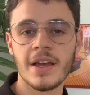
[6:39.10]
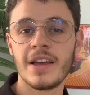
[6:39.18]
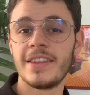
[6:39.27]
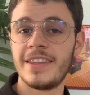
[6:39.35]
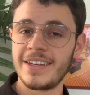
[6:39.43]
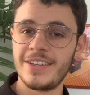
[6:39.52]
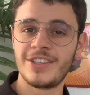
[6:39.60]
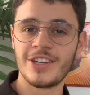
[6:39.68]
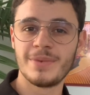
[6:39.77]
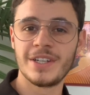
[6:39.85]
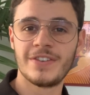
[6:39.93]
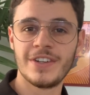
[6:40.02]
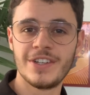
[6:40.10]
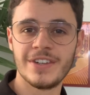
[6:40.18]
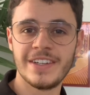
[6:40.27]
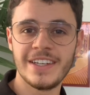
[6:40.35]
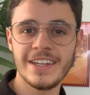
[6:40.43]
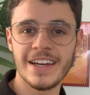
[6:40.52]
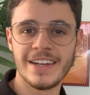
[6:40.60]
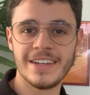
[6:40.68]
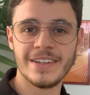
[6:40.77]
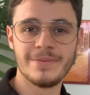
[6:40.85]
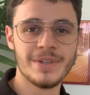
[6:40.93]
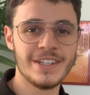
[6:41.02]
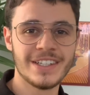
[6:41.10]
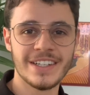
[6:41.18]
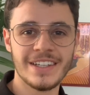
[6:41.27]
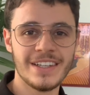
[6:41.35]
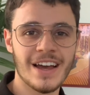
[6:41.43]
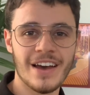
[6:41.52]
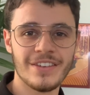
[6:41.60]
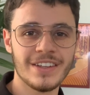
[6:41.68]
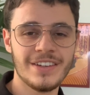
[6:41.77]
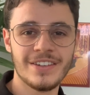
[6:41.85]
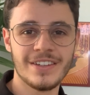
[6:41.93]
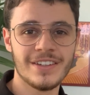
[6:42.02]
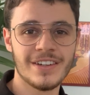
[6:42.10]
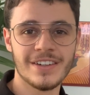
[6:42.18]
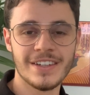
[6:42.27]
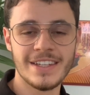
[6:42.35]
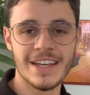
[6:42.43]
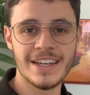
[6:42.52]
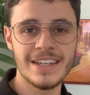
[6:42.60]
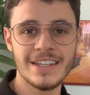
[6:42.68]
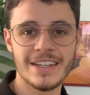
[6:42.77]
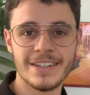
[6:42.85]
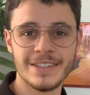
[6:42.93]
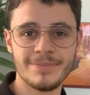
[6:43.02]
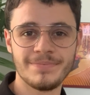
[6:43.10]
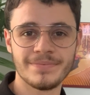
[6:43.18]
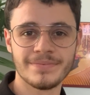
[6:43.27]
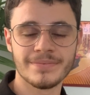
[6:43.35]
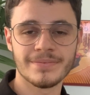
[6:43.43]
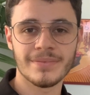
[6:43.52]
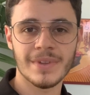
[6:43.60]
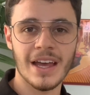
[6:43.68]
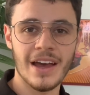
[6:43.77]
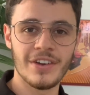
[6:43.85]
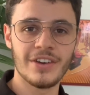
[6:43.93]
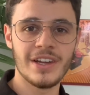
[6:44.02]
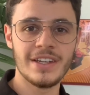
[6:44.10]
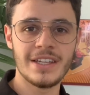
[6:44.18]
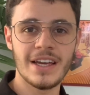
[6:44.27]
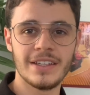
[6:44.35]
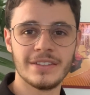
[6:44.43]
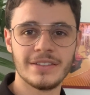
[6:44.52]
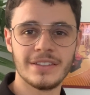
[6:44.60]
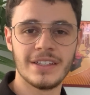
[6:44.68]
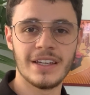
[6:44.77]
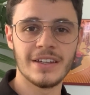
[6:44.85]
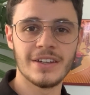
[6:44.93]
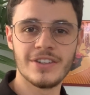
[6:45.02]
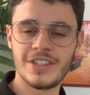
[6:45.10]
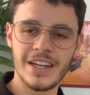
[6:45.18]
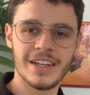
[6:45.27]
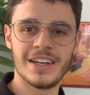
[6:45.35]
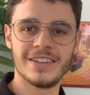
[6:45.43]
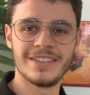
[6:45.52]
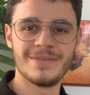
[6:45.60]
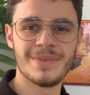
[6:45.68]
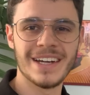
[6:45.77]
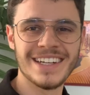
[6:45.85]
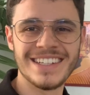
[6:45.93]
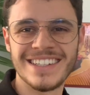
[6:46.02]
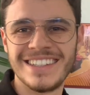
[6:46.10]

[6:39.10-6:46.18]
Thank you so much for joining. I appreciate having you here today. Have a great day, and go check it out. Bye, guys.